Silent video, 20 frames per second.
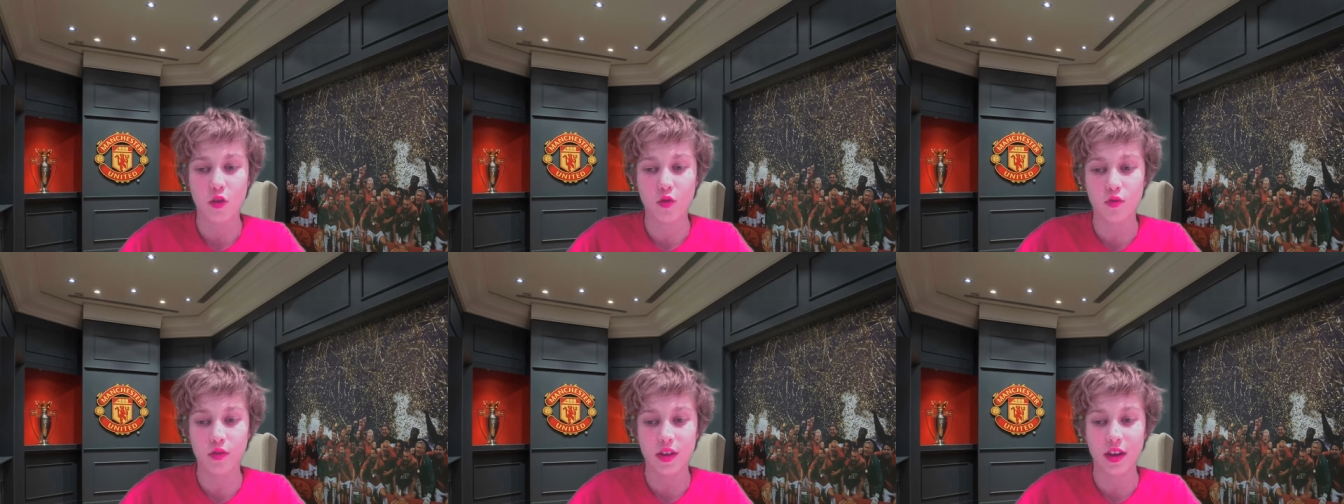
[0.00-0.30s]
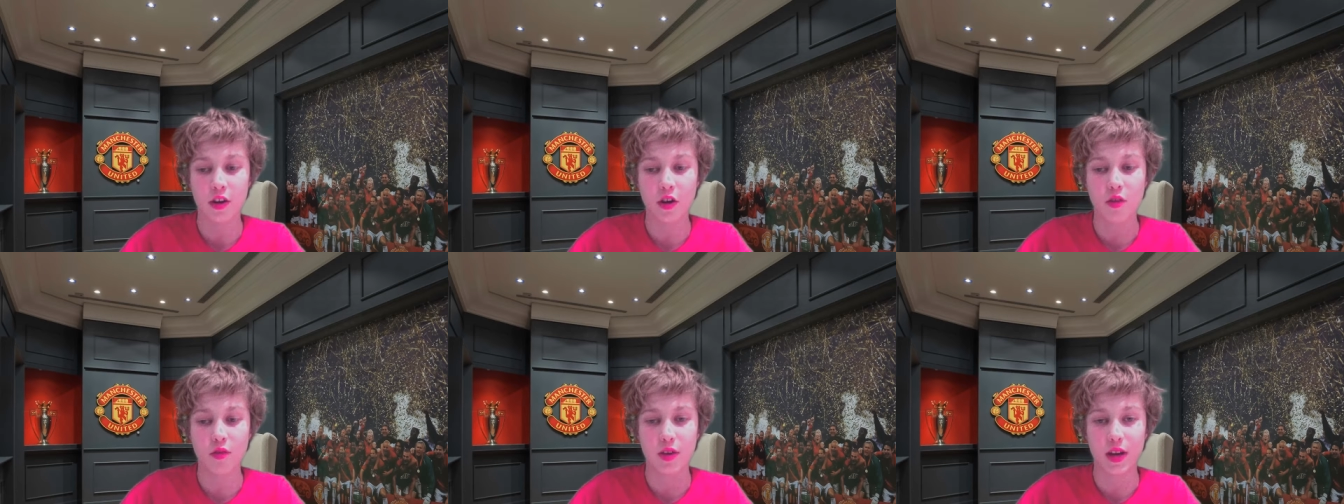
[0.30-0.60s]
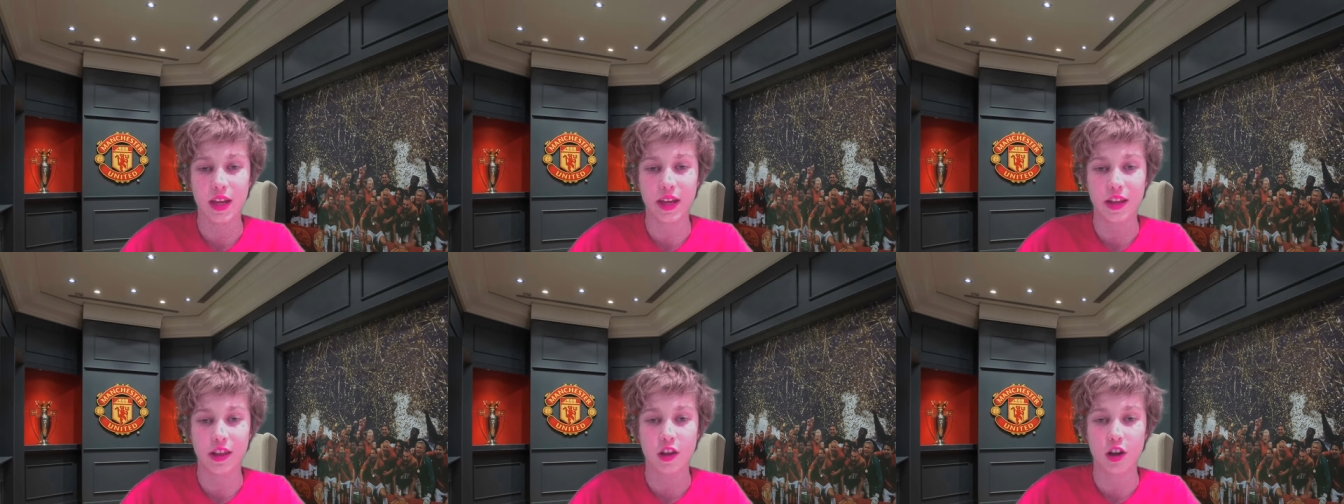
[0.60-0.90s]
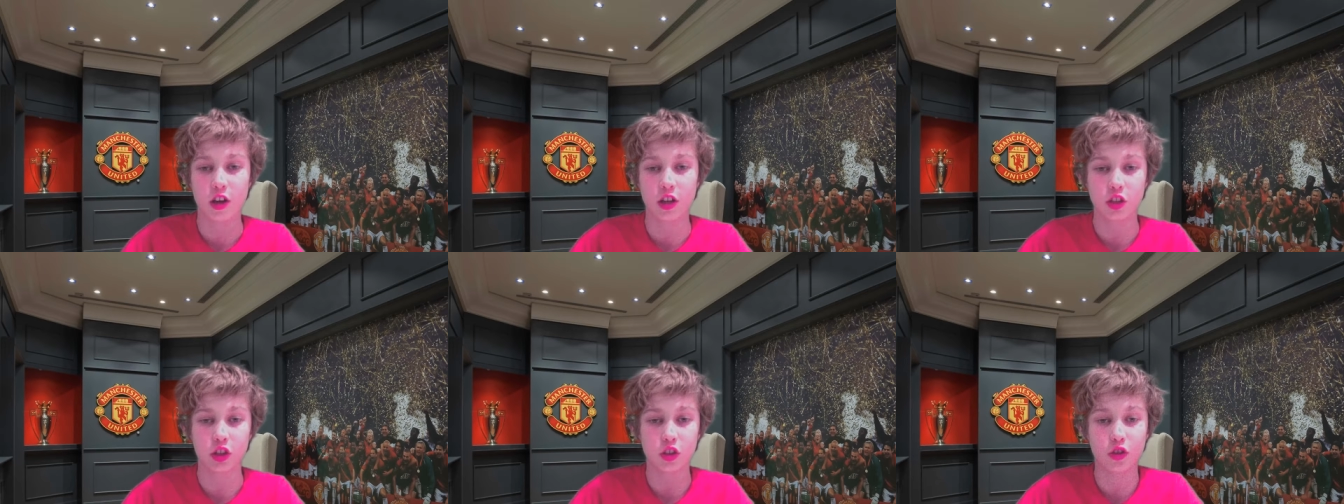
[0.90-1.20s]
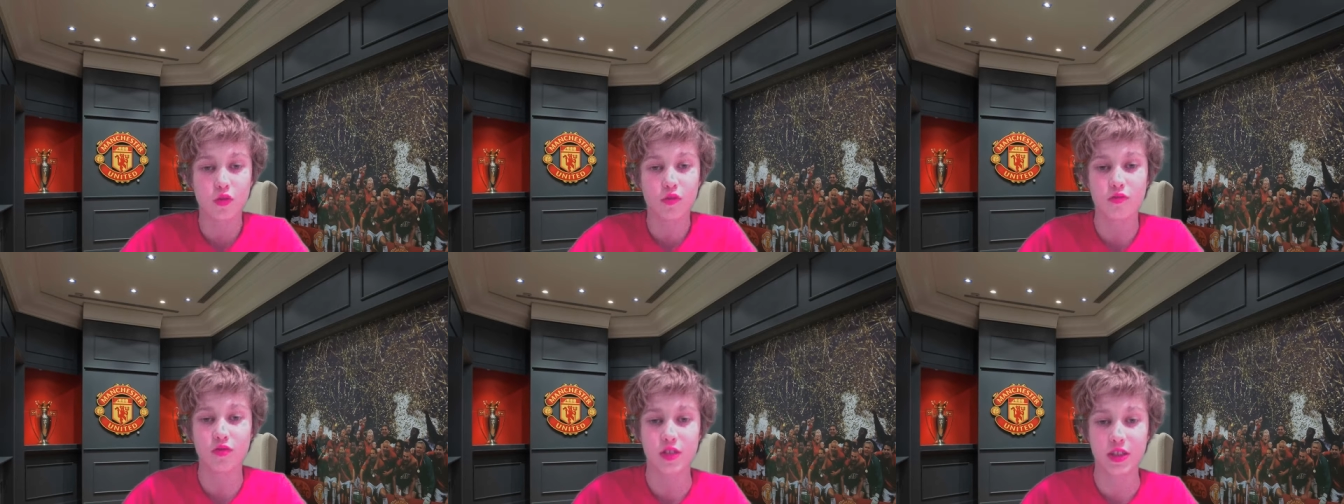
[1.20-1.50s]
who can only last
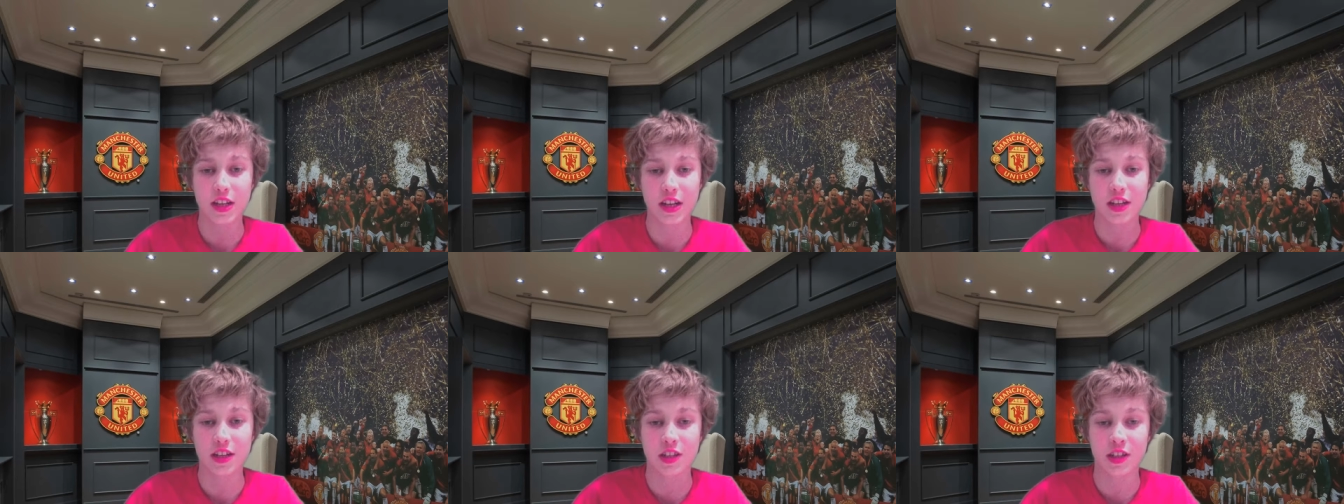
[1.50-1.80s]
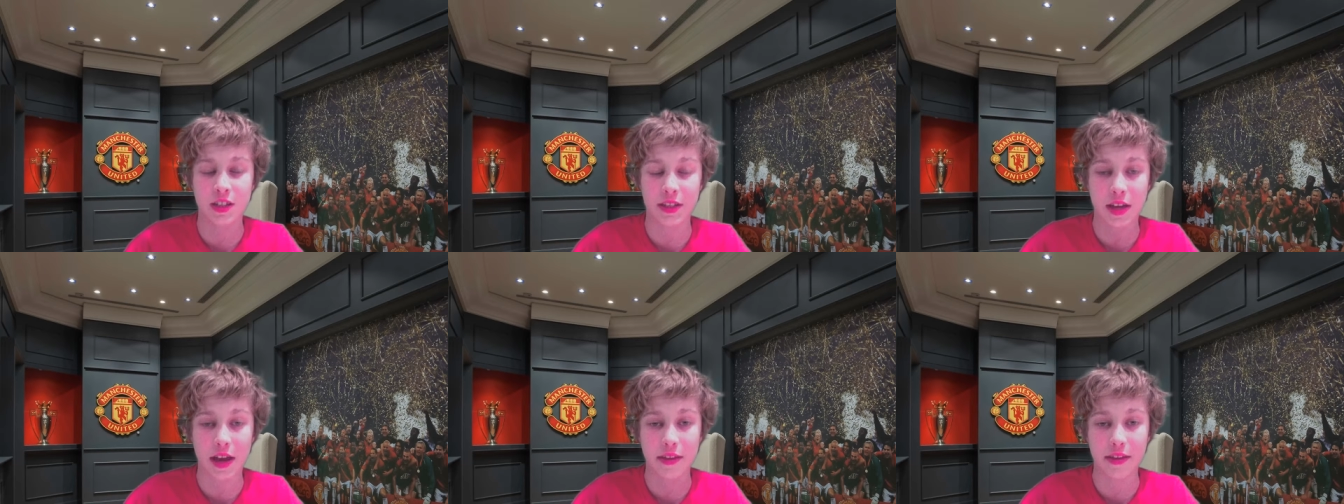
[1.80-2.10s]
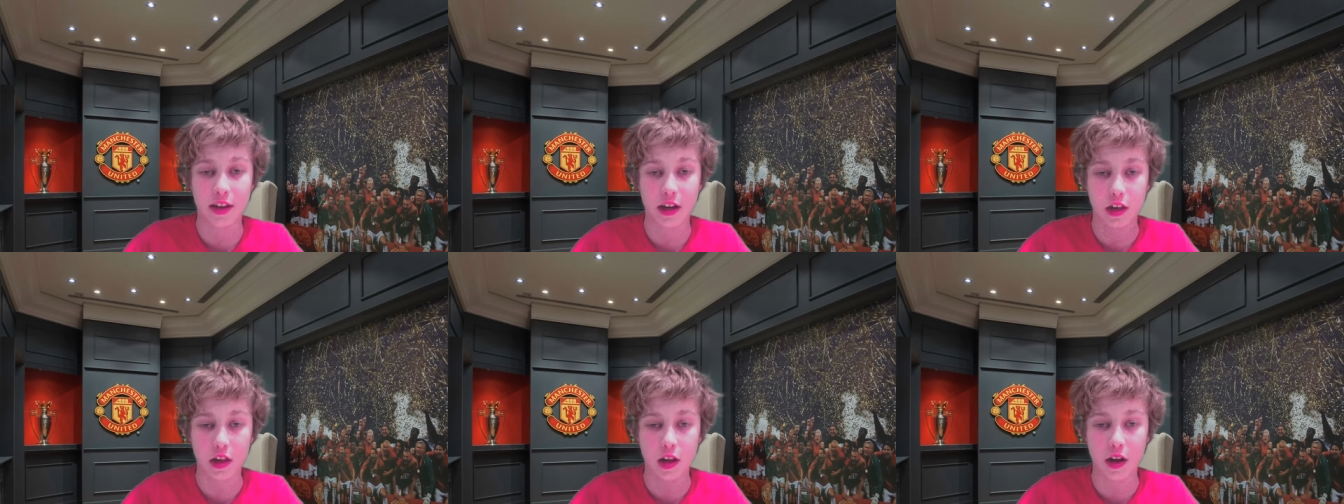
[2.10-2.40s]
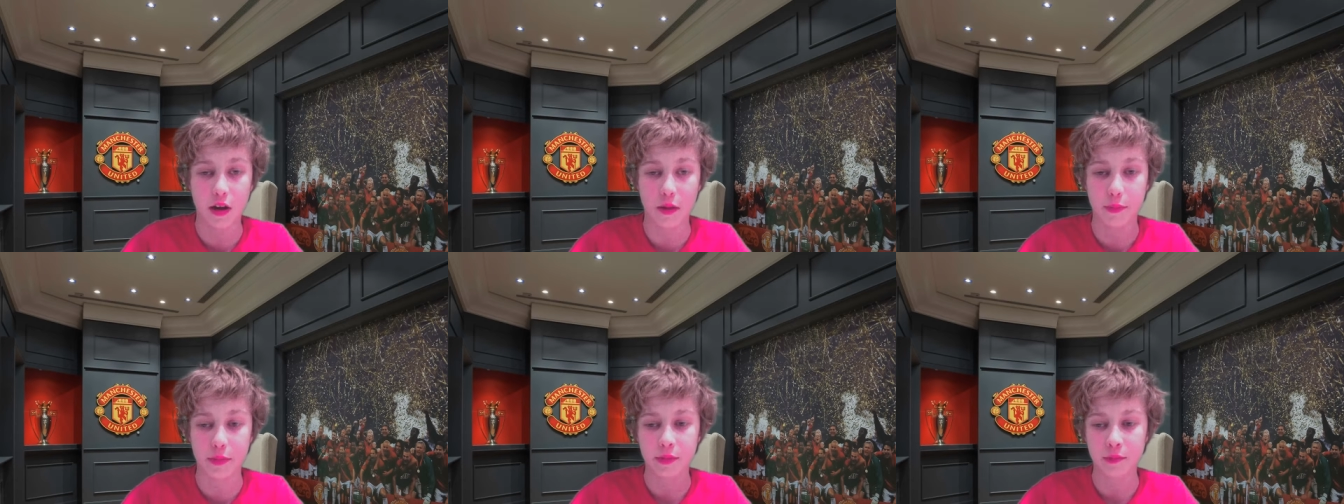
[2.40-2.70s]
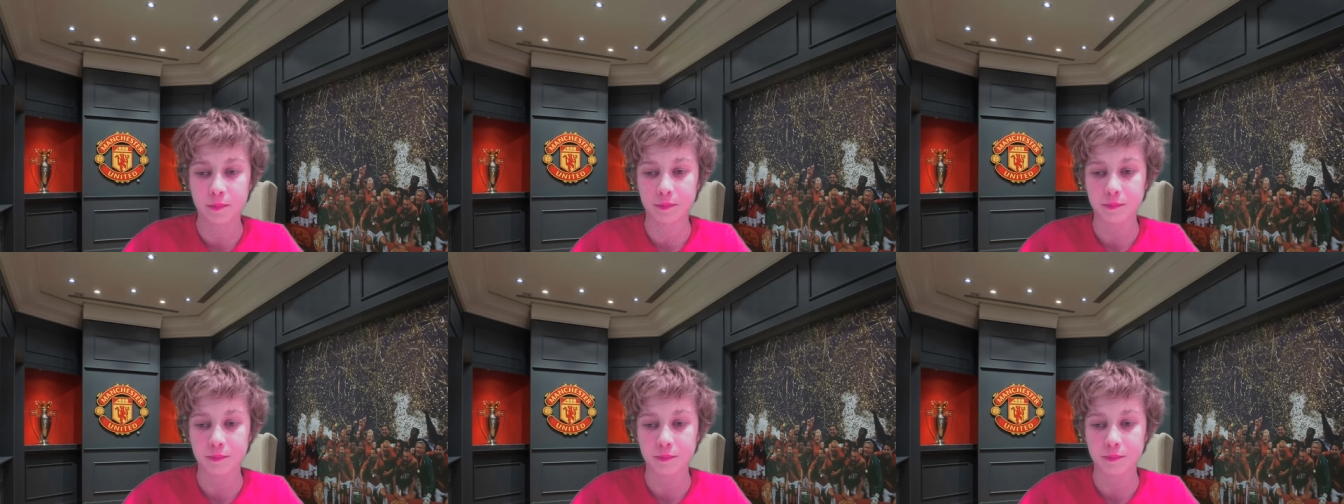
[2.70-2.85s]
two seasons at the club.